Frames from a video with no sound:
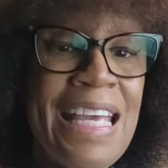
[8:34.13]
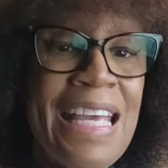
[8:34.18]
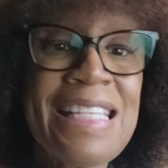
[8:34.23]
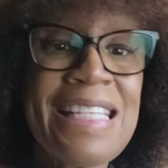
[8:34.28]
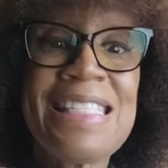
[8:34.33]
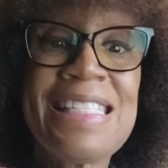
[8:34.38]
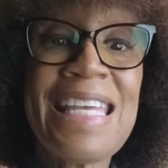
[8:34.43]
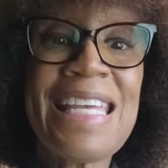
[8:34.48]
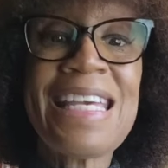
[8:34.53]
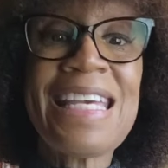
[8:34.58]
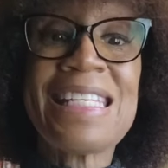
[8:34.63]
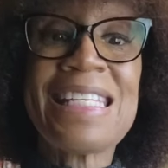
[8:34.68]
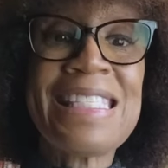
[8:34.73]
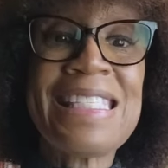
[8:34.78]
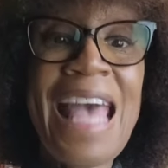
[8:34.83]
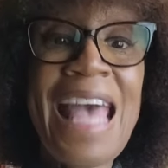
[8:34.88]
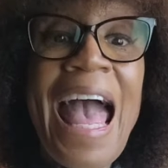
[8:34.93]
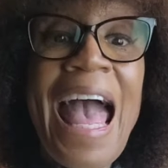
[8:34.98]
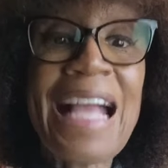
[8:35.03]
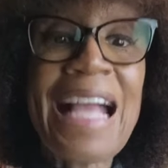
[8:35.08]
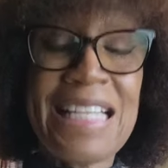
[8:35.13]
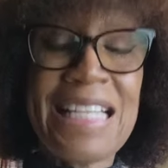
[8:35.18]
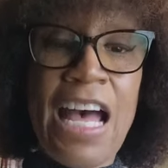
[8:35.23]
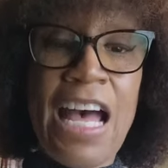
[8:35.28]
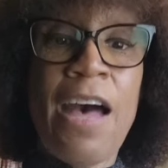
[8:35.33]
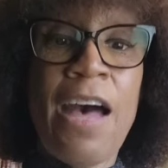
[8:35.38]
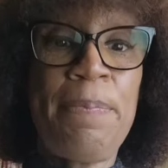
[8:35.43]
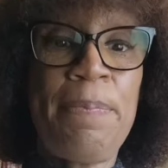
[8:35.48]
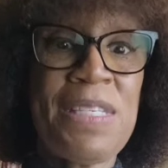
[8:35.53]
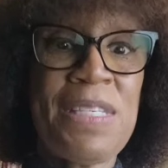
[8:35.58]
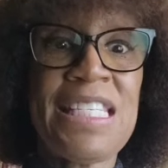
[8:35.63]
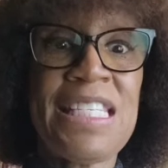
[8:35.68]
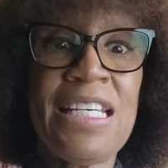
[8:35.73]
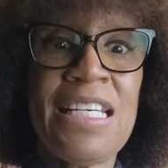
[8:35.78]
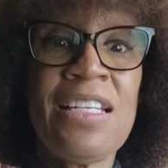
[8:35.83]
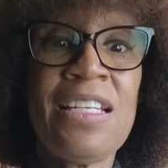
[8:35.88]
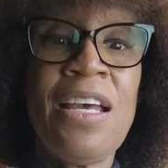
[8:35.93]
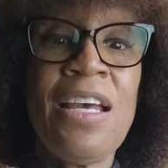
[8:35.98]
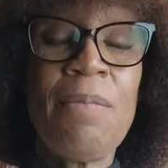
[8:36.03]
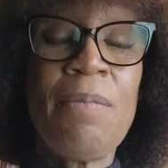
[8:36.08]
is the exact opposite.